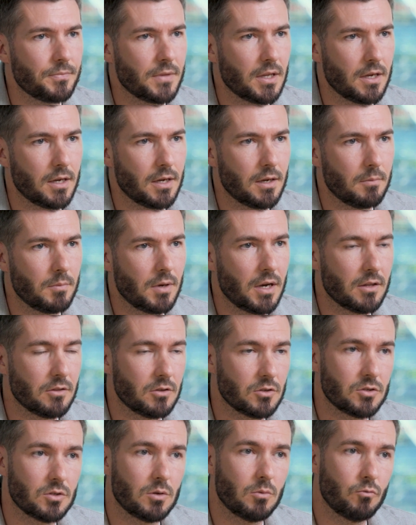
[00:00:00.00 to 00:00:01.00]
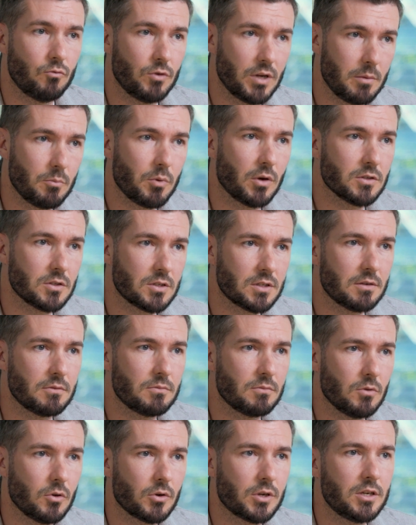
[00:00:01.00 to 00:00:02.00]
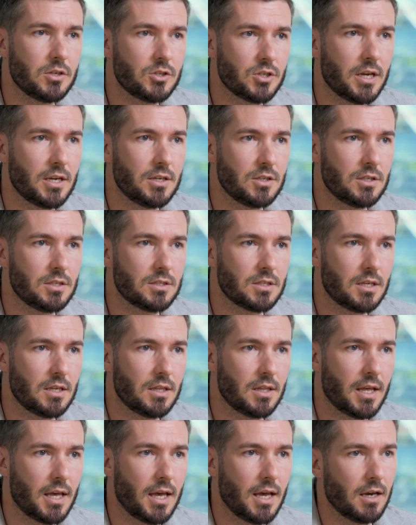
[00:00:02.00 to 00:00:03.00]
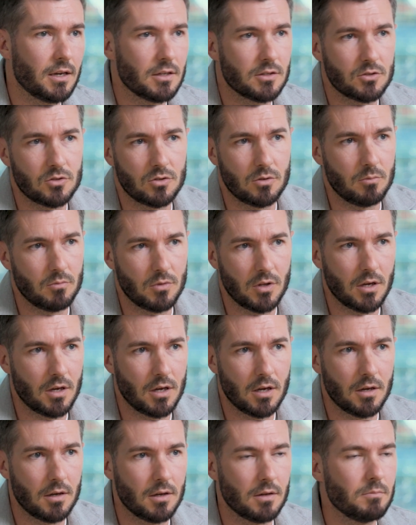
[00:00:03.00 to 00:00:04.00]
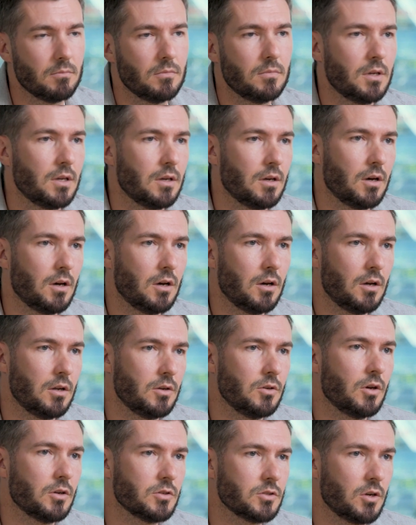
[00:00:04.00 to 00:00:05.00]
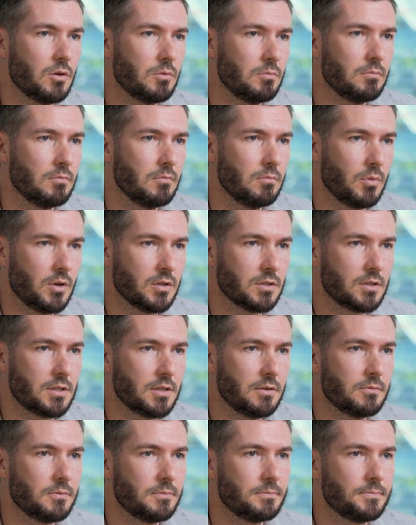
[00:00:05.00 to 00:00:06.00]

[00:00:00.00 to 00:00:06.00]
And there's some really positive looking changes in there and some that are not so positive.